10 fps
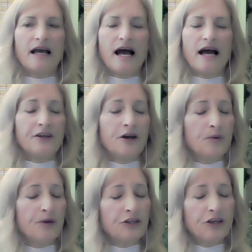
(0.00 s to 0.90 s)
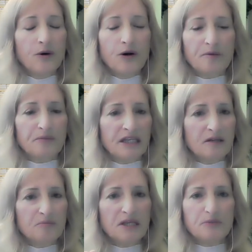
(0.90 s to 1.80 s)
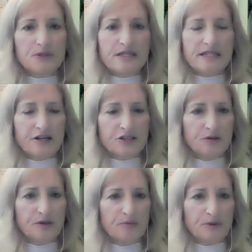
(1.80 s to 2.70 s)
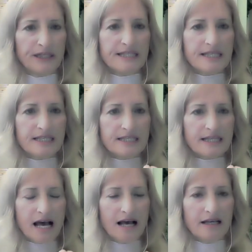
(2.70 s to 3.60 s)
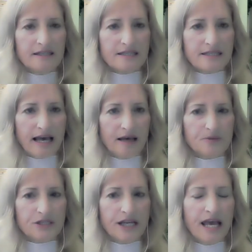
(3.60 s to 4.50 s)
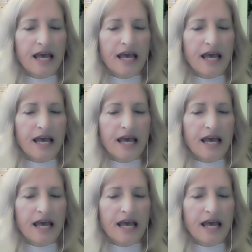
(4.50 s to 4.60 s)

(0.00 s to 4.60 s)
I know in yoga, many people start to embrace this concept,